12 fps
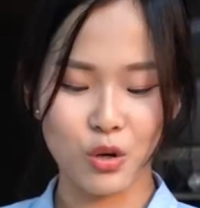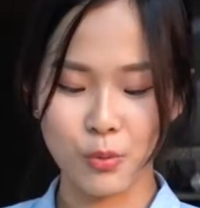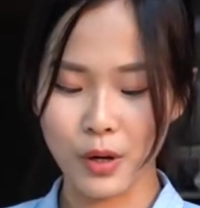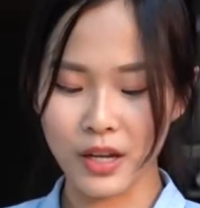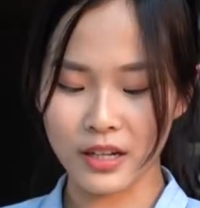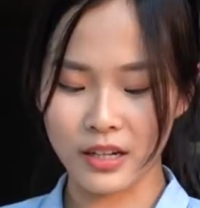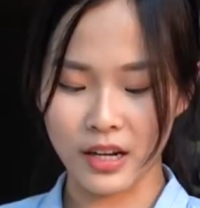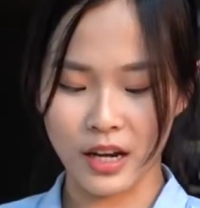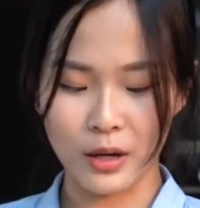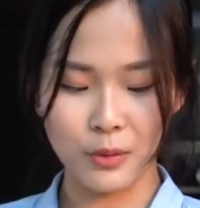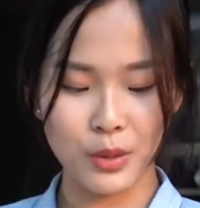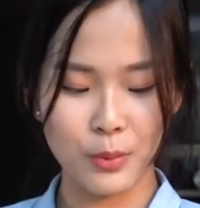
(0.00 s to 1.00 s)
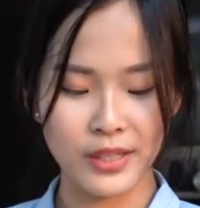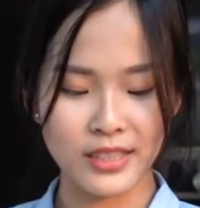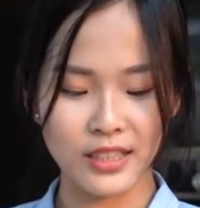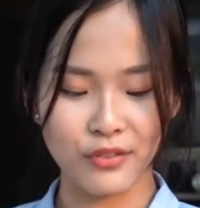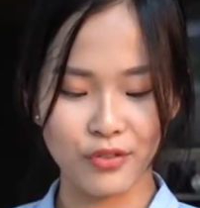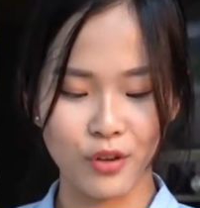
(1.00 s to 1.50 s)
what are we
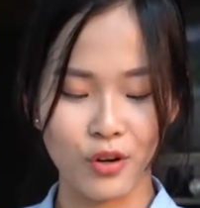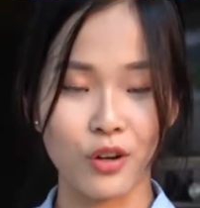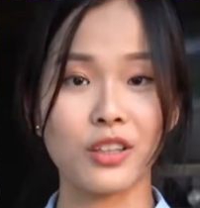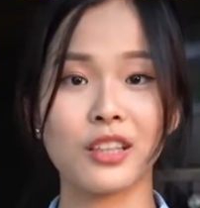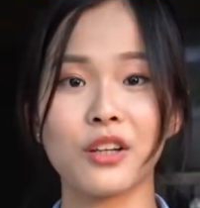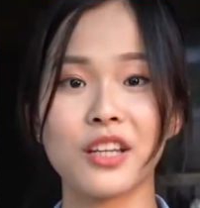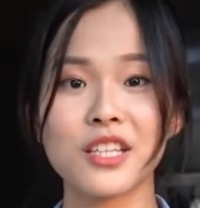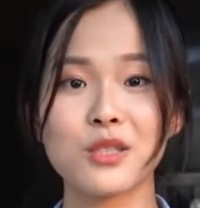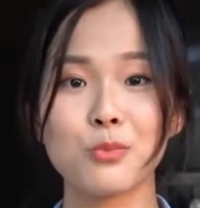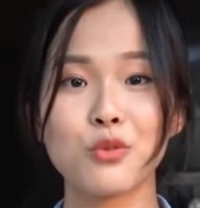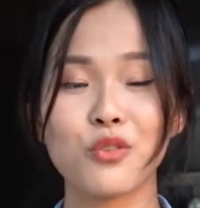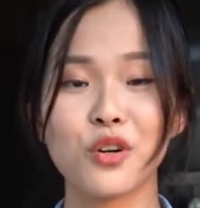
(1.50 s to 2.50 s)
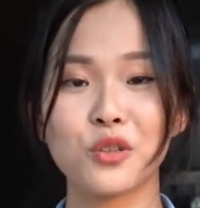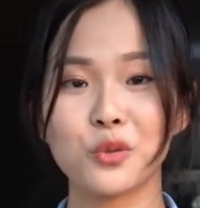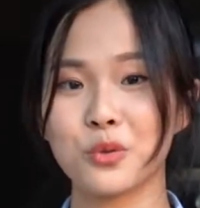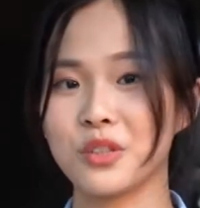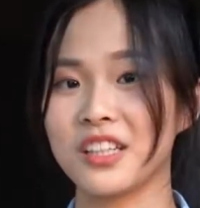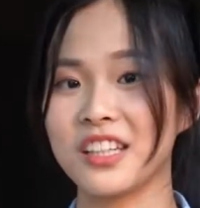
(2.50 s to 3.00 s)
waiting for? Now let's move on
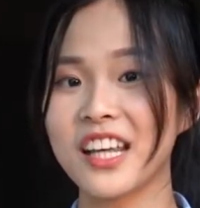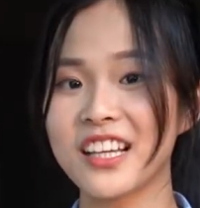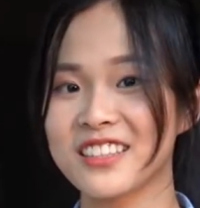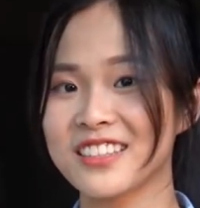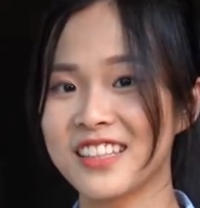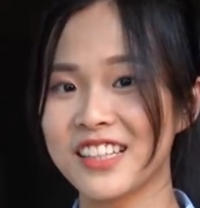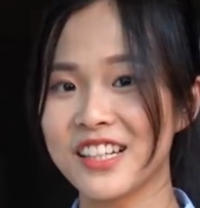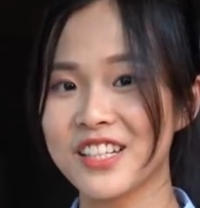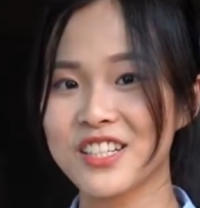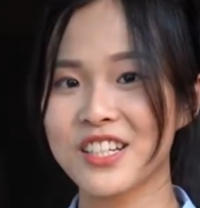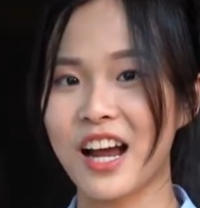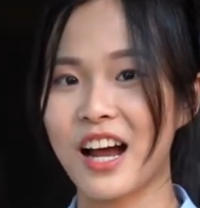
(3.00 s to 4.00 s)
to the next dish,